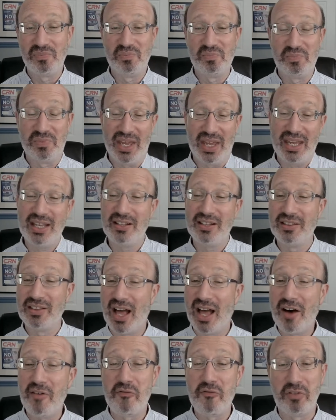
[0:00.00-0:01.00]
they
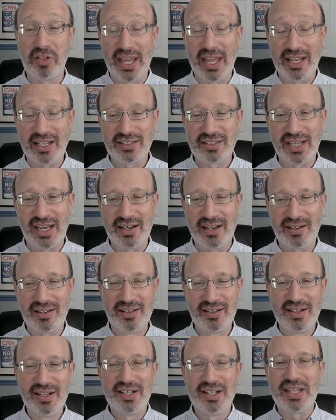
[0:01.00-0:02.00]
love LinkedIn.
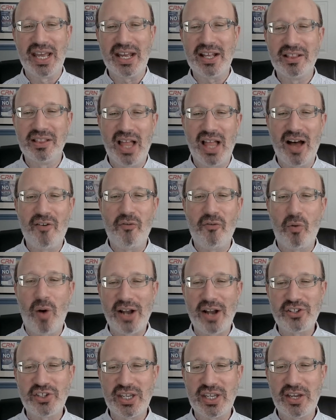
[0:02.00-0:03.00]
They love
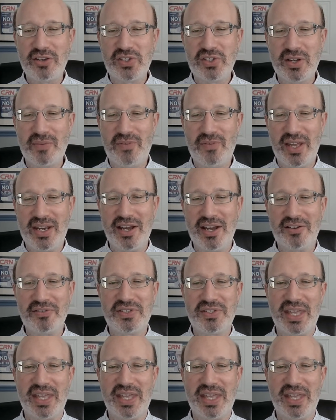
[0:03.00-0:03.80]
watching YouTube videos.